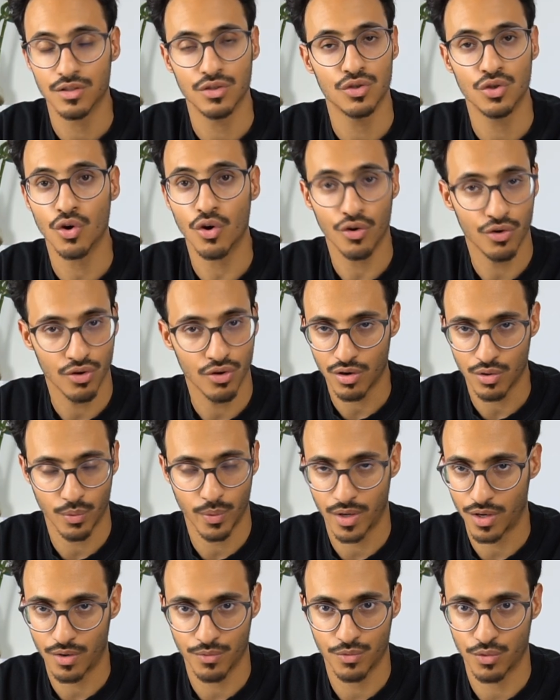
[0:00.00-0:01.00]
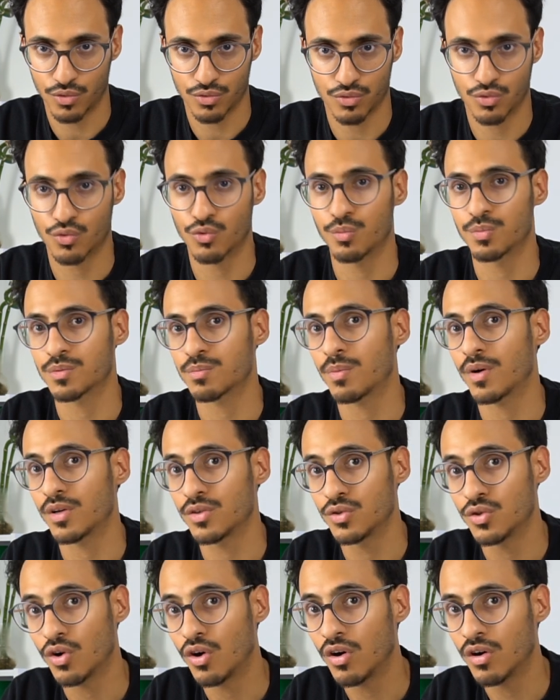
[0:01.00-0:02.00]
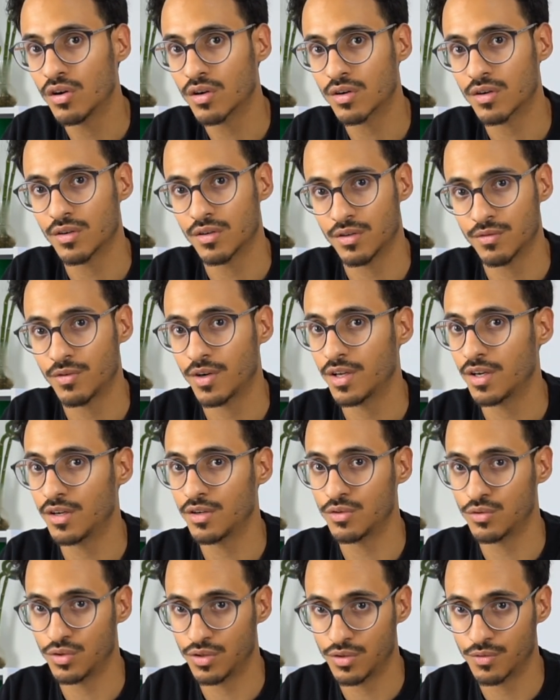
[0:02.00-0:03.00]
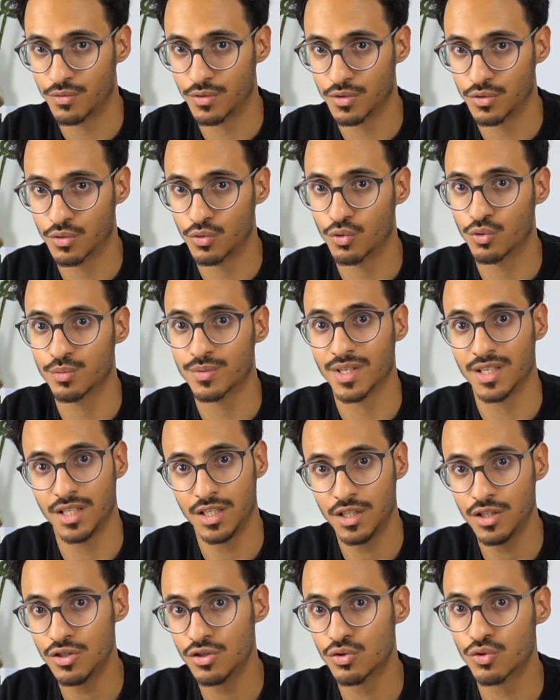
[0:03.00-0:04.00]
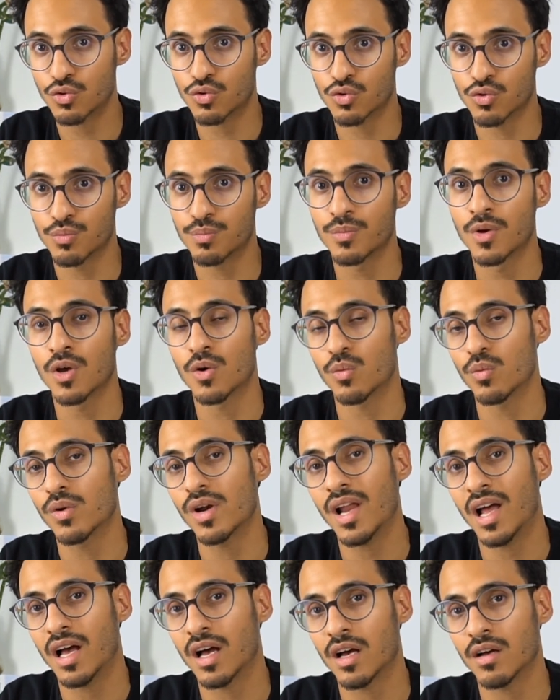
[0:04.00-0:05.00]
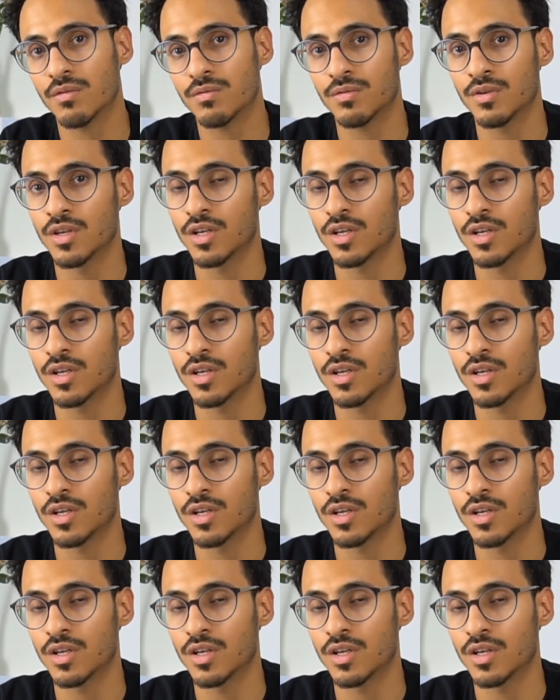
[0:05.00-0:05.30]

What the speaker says: You are aware of those groups, but you are divided into different groups, and each group will have